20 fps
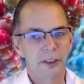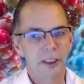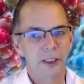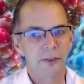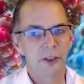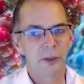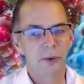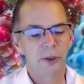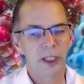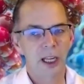if
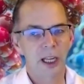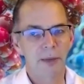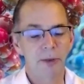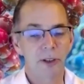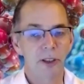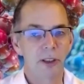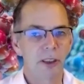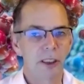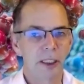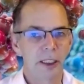there was
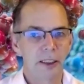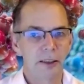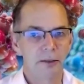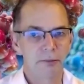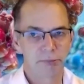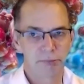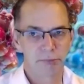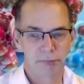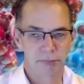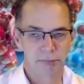absolutely
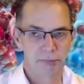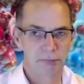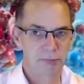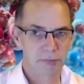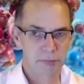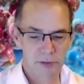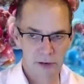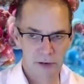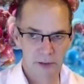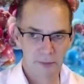
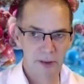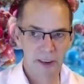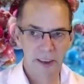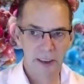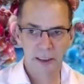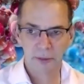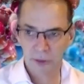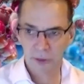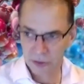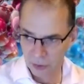
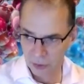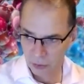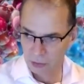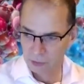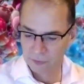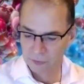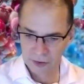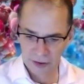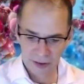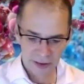completely
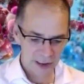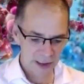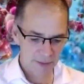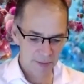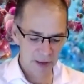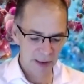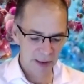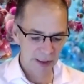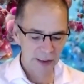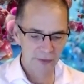resolved the
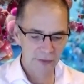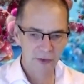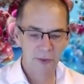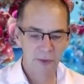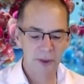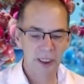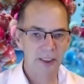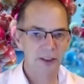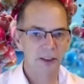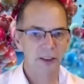splitting of the
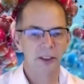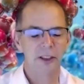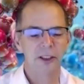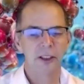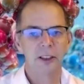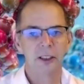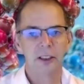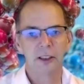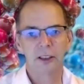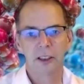retina, you
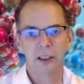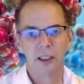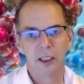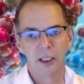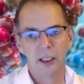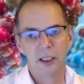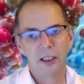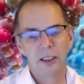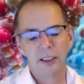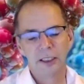can
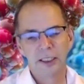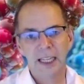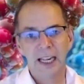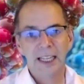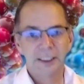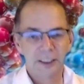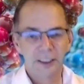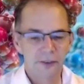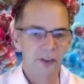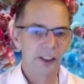
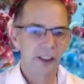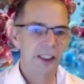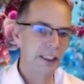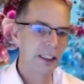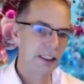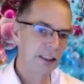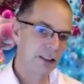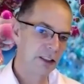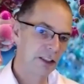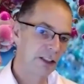
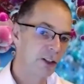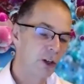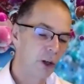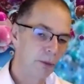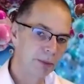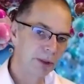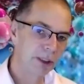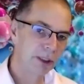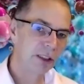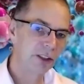tentatively
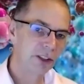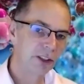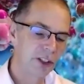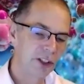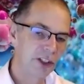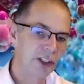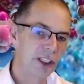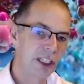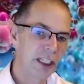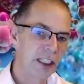stop it and
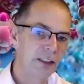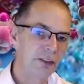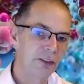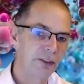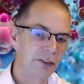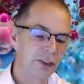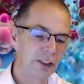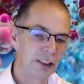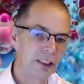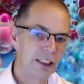just see if
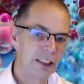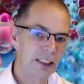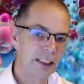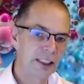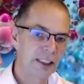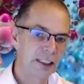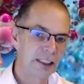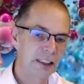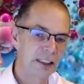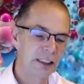it
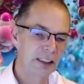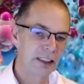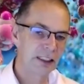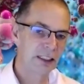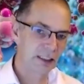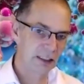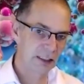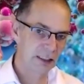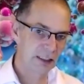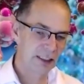
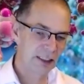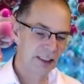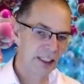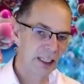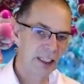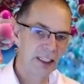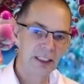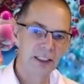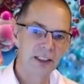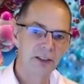
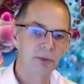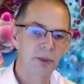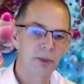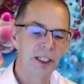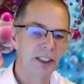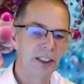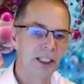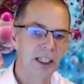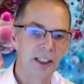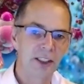stays
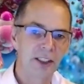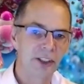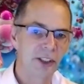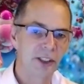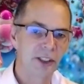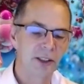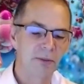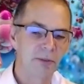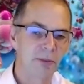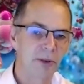
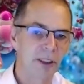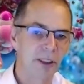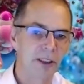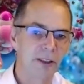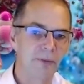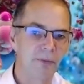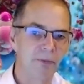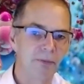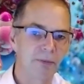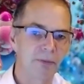reattached. But
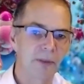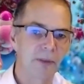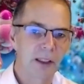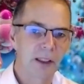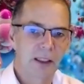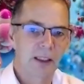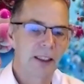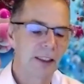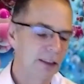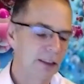
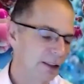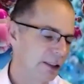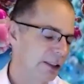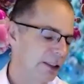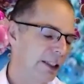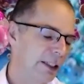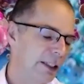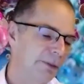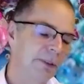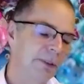
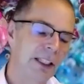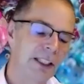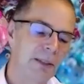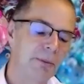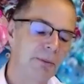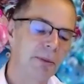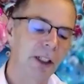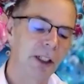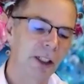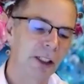yeah, it's
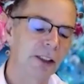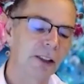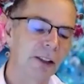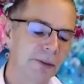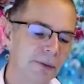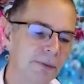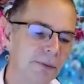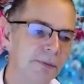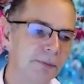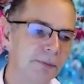empirical.